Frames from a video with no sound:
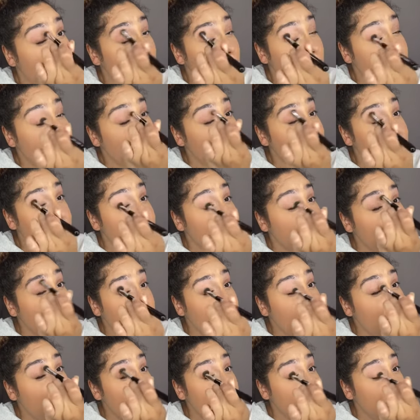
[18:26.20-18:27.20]
I was just
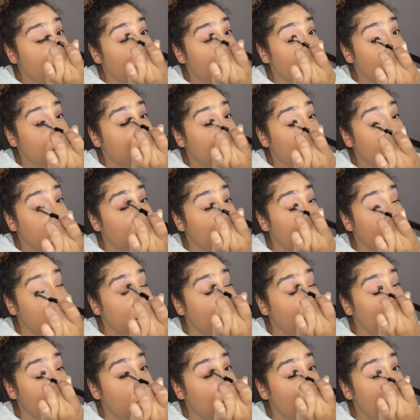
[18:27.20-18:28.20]
really
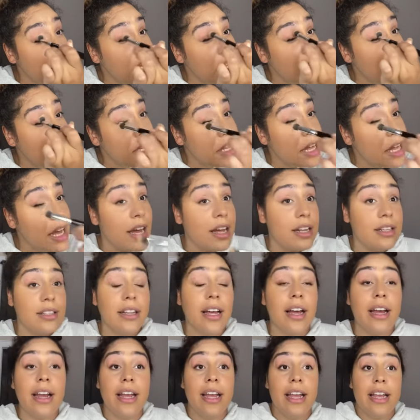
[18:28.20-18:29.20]
interested in that.
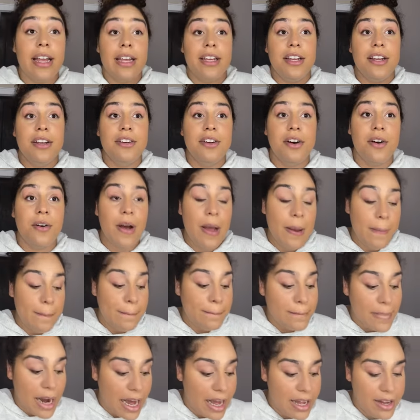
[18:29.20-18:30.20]
Like, you know,
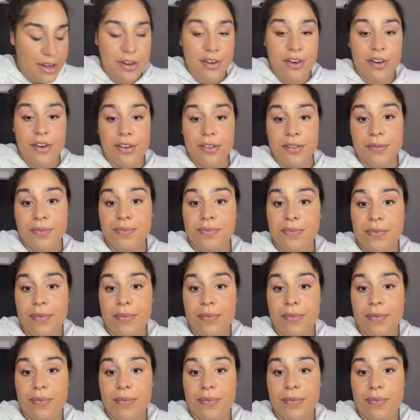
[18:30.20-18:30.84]
in my, you know,